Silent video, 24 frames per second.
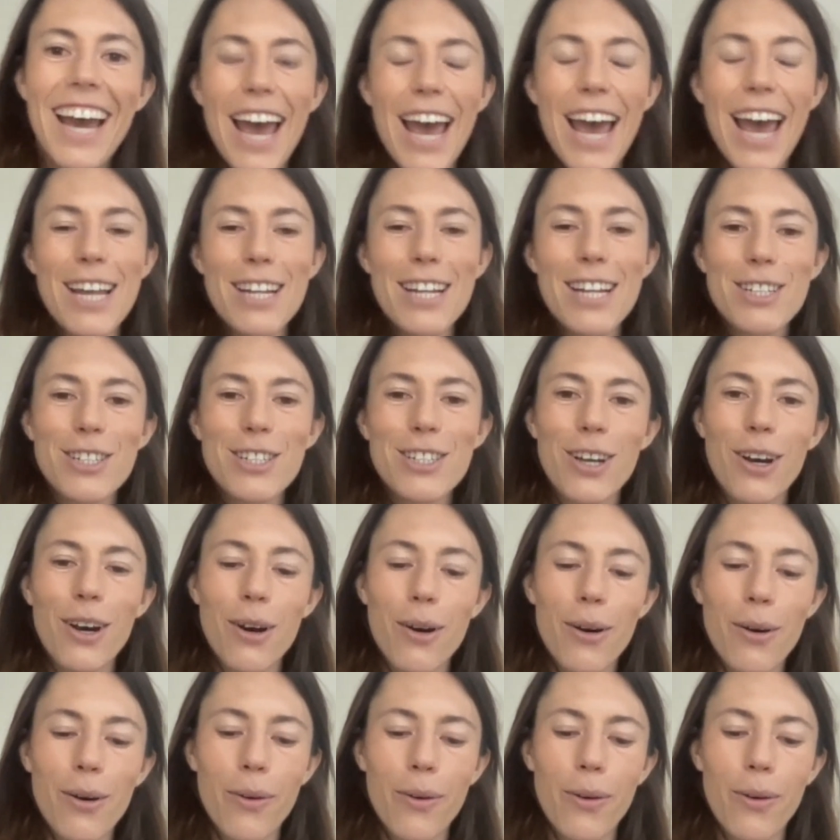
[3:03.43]
And
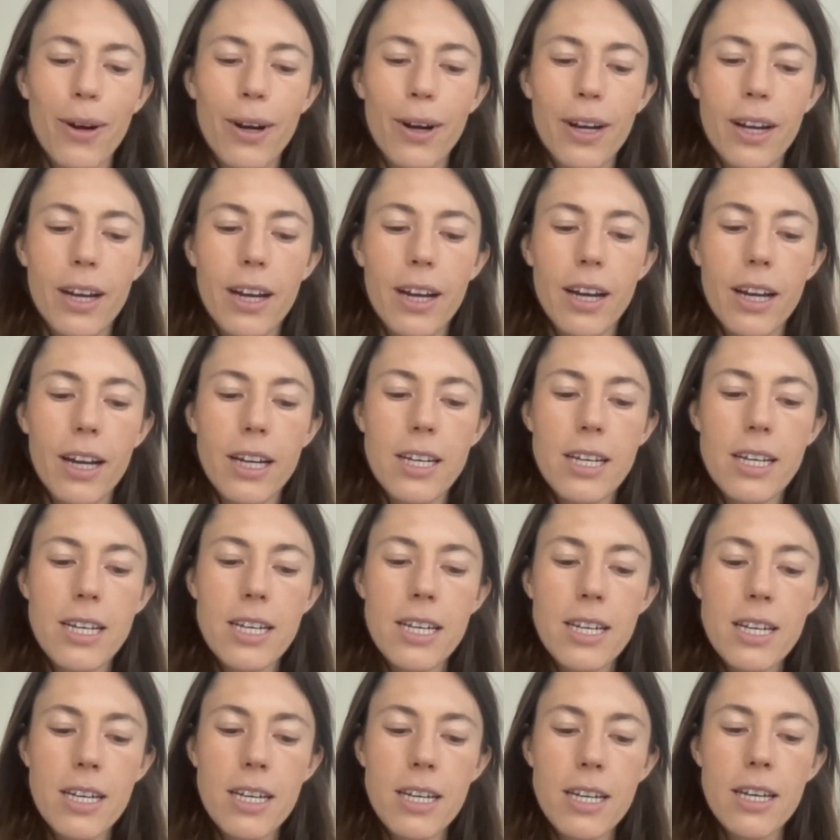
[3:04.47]
so
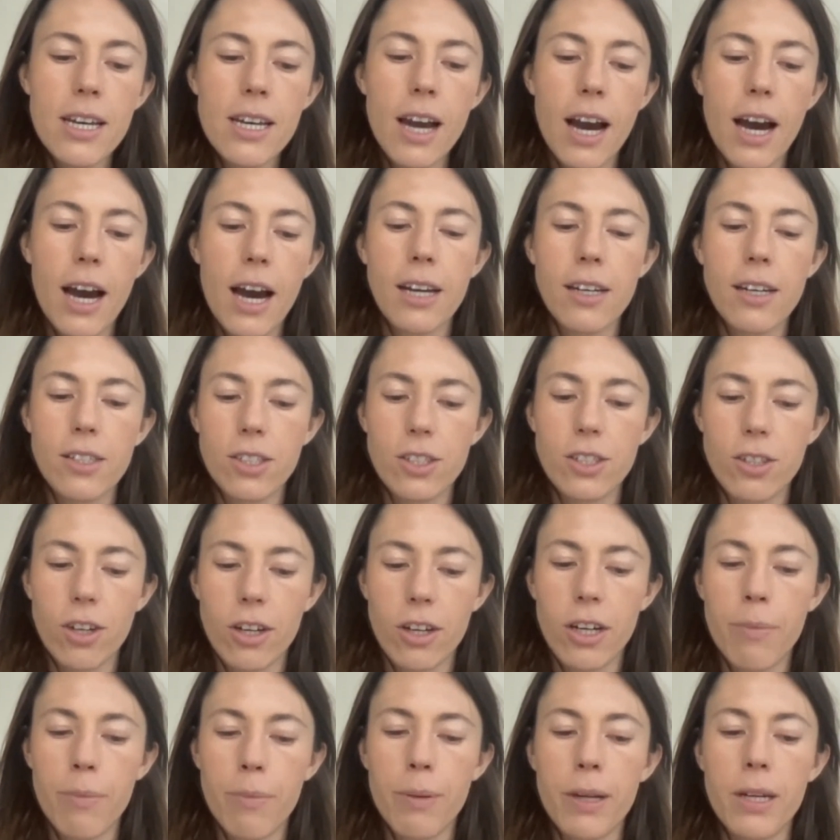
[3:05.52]
he had a
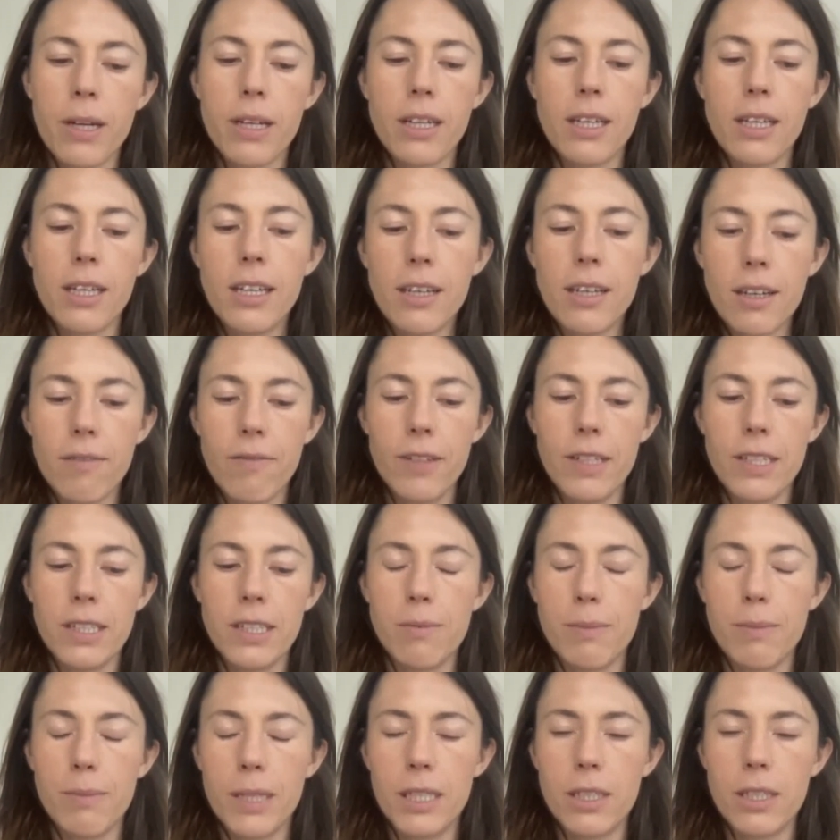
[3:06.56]
startup and he
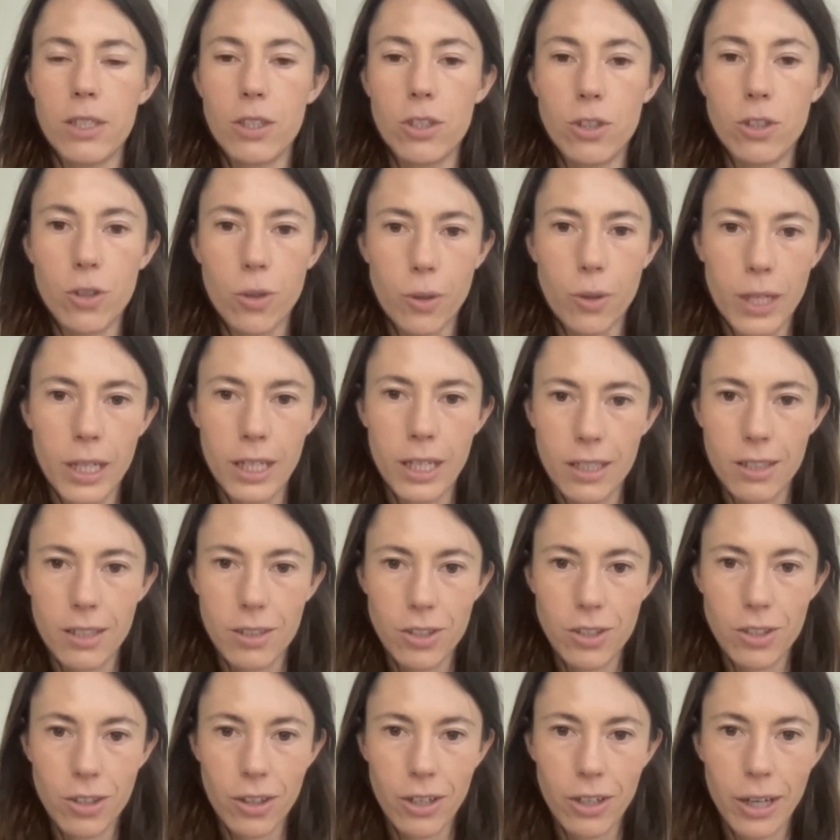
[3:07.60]
convinced me to join his
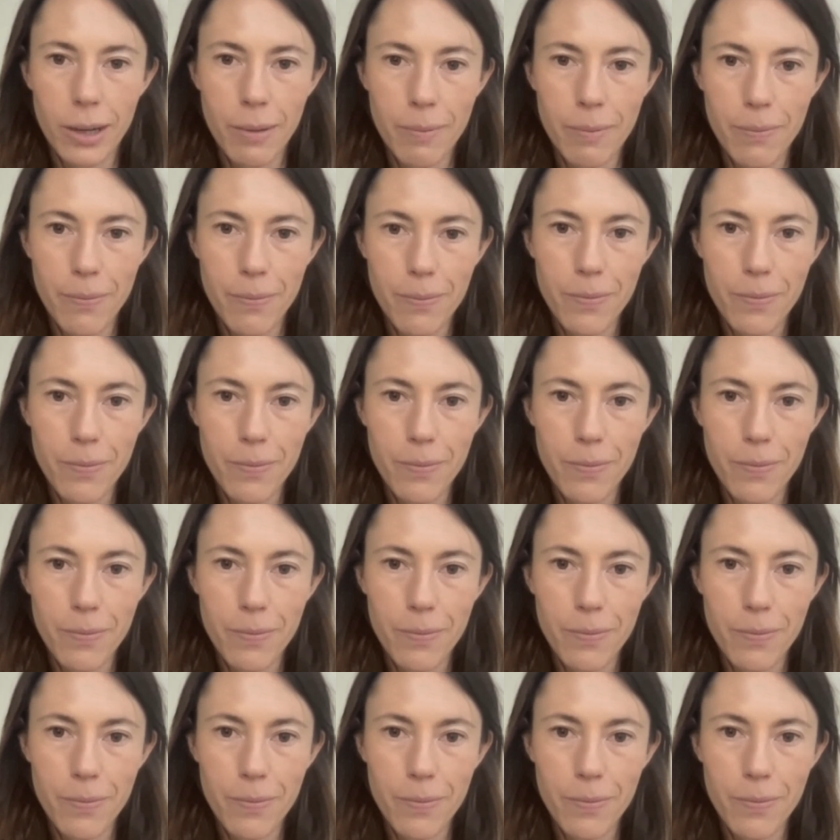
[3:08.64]
startup.